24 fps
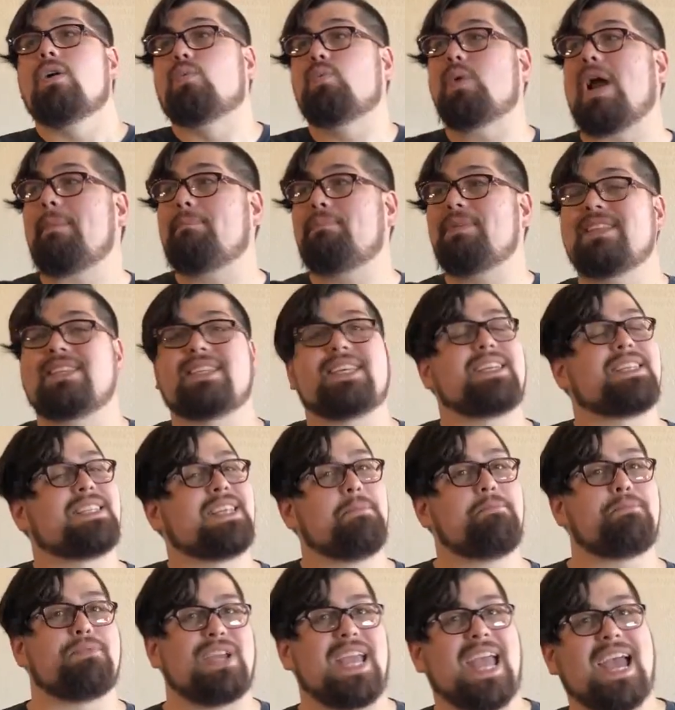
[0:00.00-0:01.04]
Wrapping things
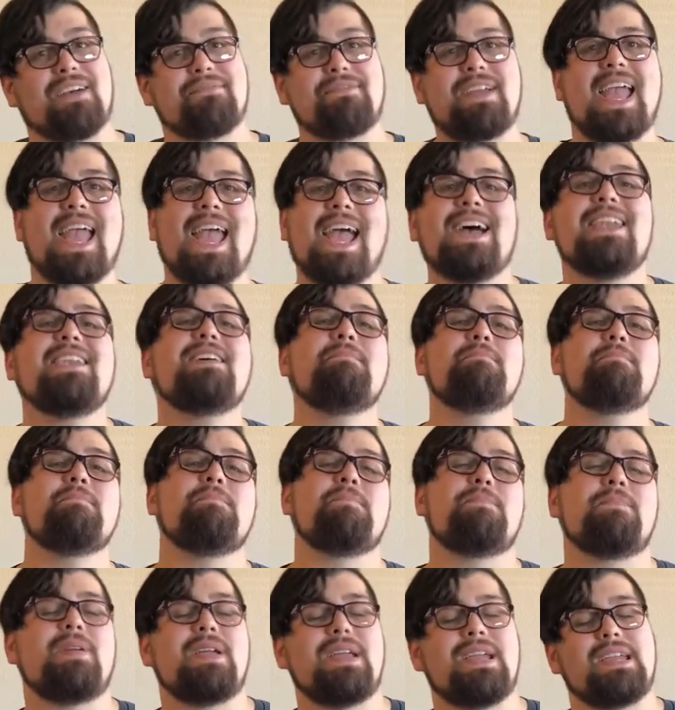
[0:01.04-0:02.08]
up, we have
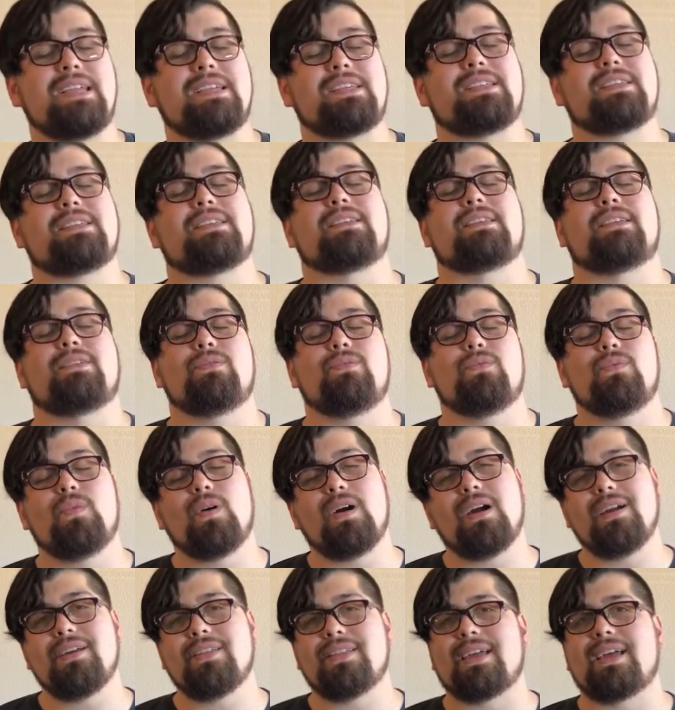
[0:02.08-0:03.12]
animation.
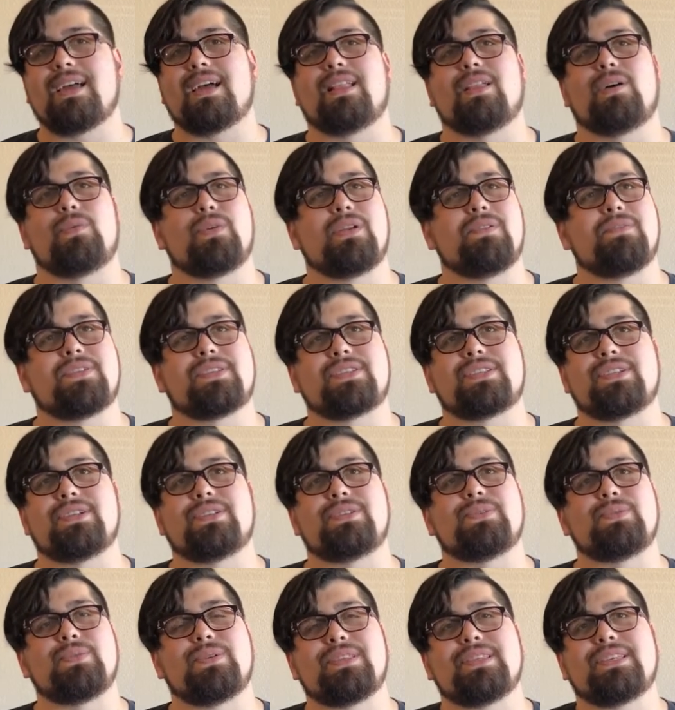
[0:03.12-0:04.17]
Why the hell are we even still
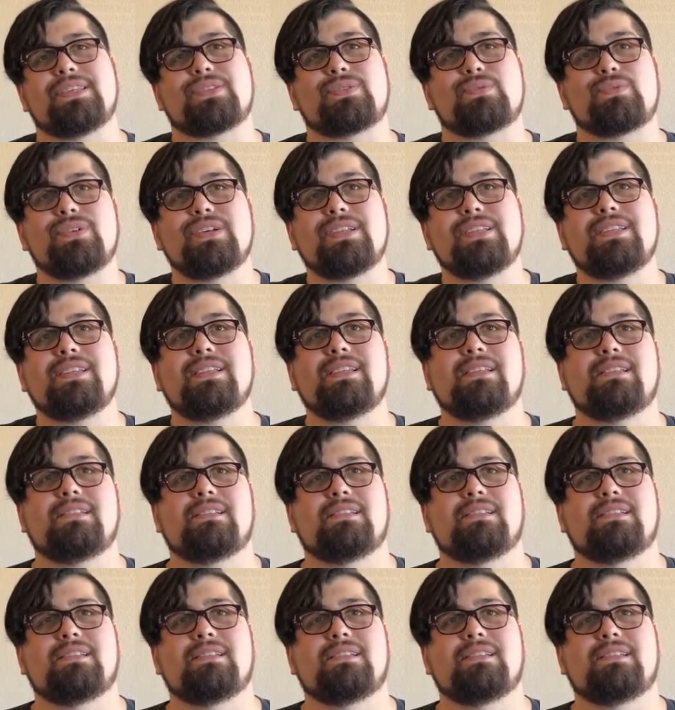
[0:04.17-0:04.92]
doing this one?